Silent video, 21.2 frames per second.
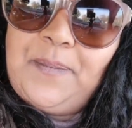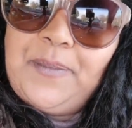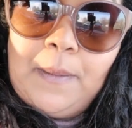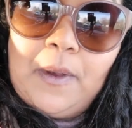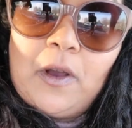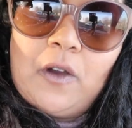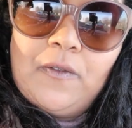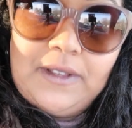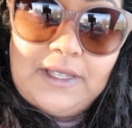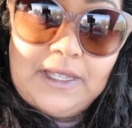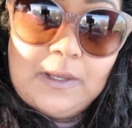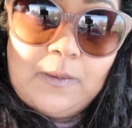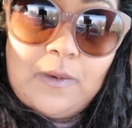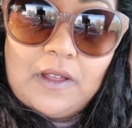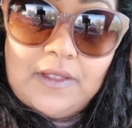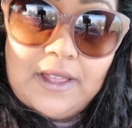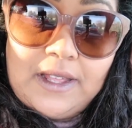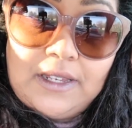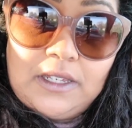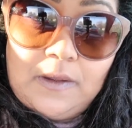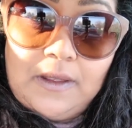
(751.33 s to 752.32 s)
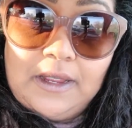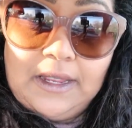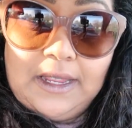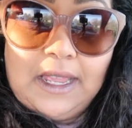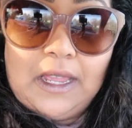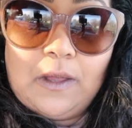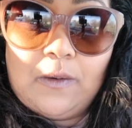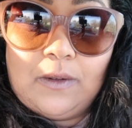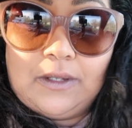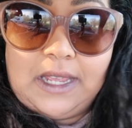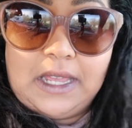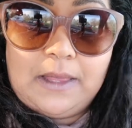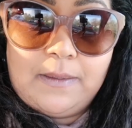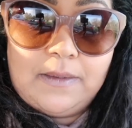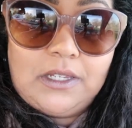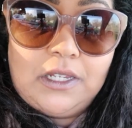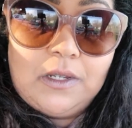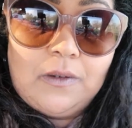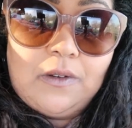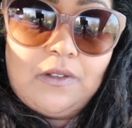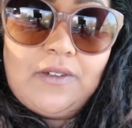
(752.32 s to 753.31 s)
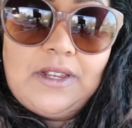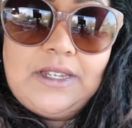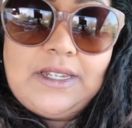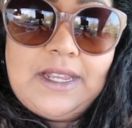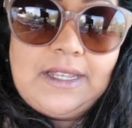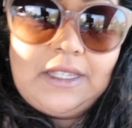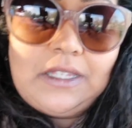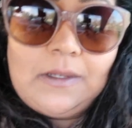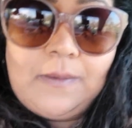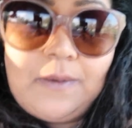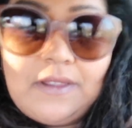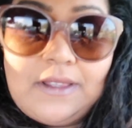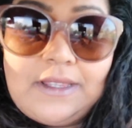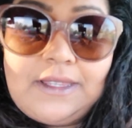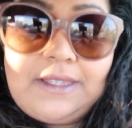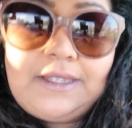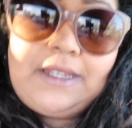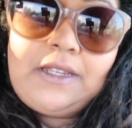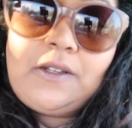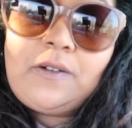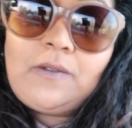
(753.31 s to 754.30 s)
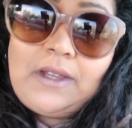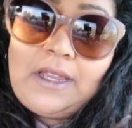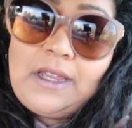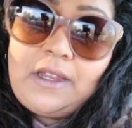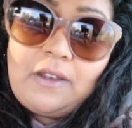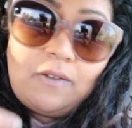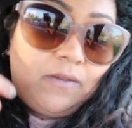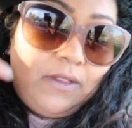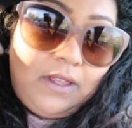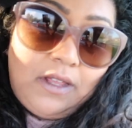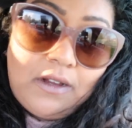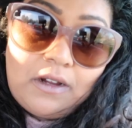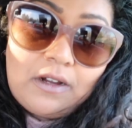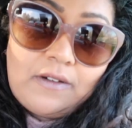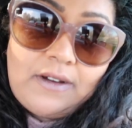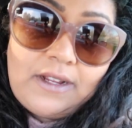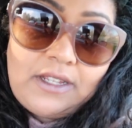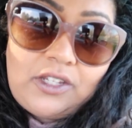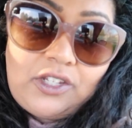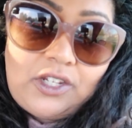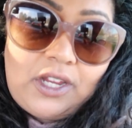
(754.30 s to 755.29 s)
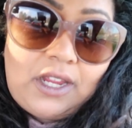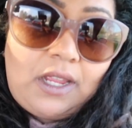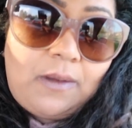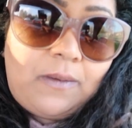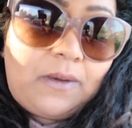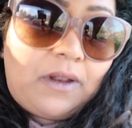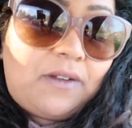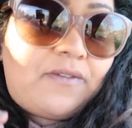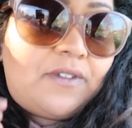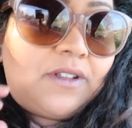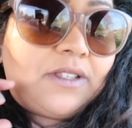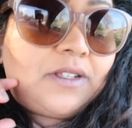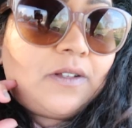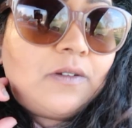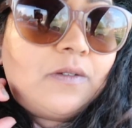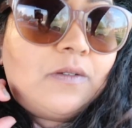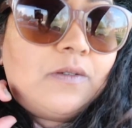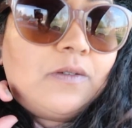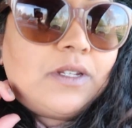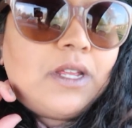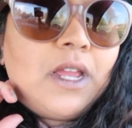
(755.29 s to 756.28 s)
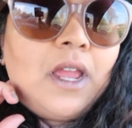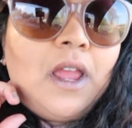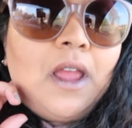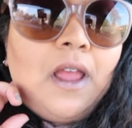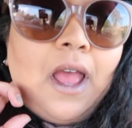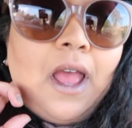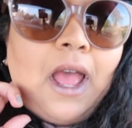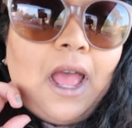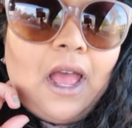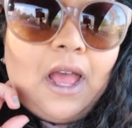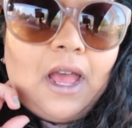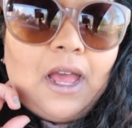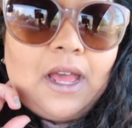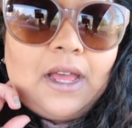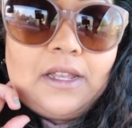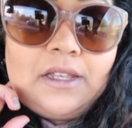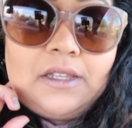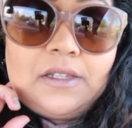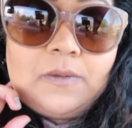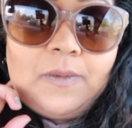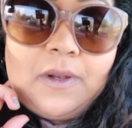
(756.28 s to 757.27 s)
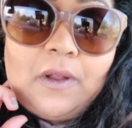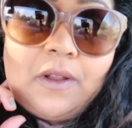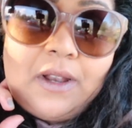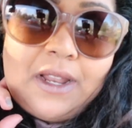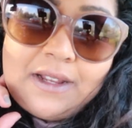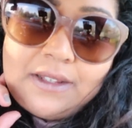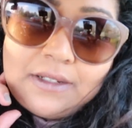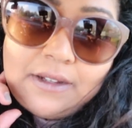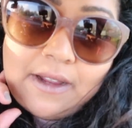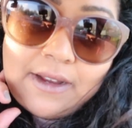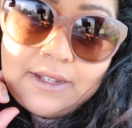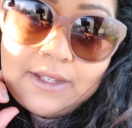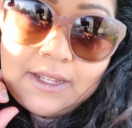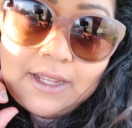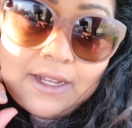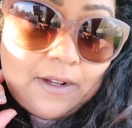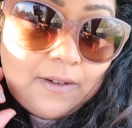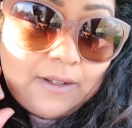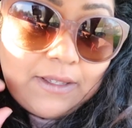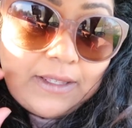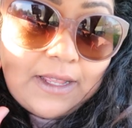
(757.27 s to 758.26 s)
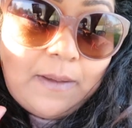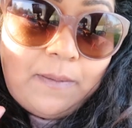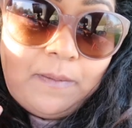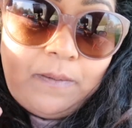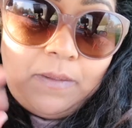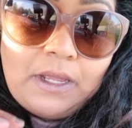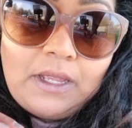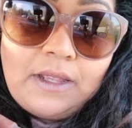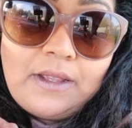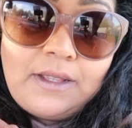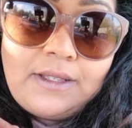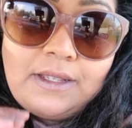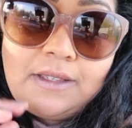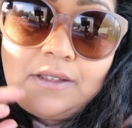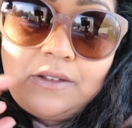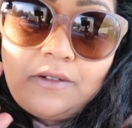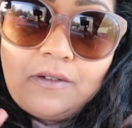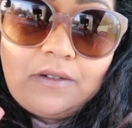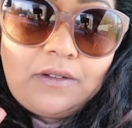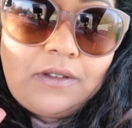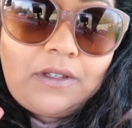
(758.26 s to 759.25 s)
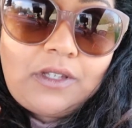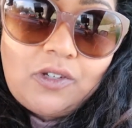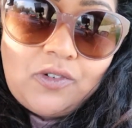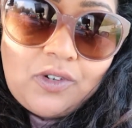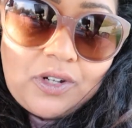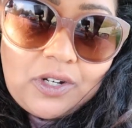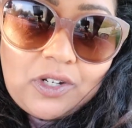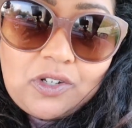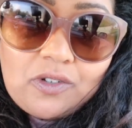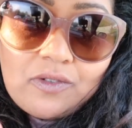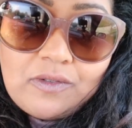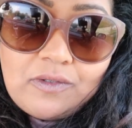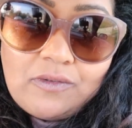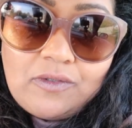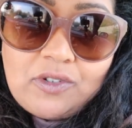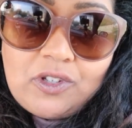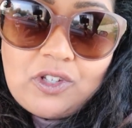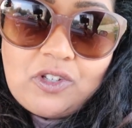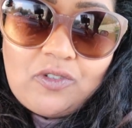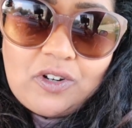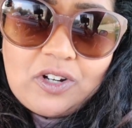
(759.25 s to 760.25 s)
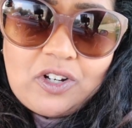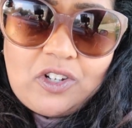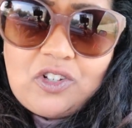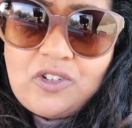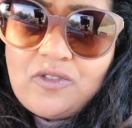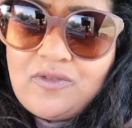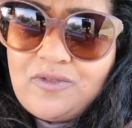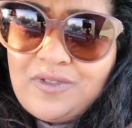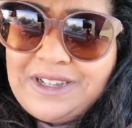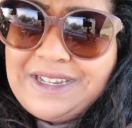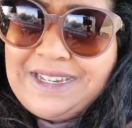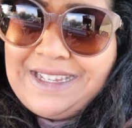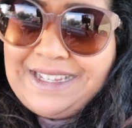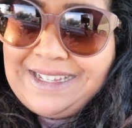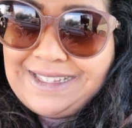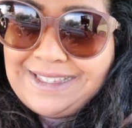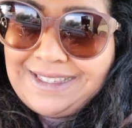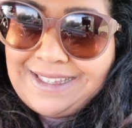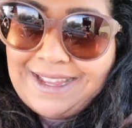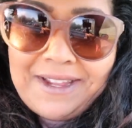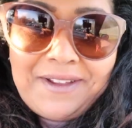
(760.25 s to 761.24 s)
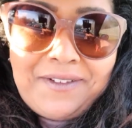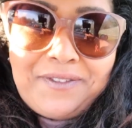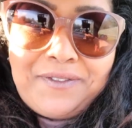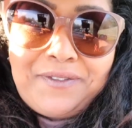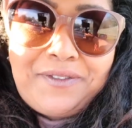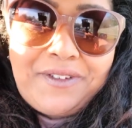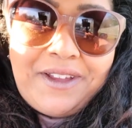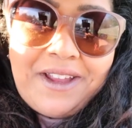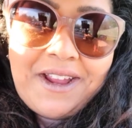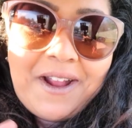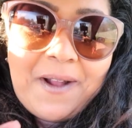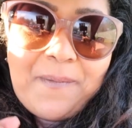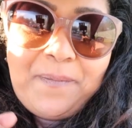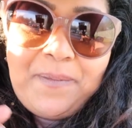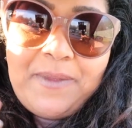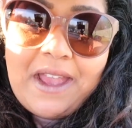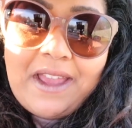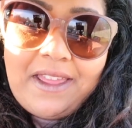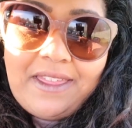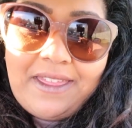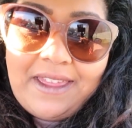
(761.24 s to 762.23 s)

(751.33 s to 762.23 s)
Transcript: But obviously while they're doing it, it will take them 2 or 3 days to put the steel in, or the RSJ, whatever it's called, and we're not allowed to go to the house then because it's not structurally safe, I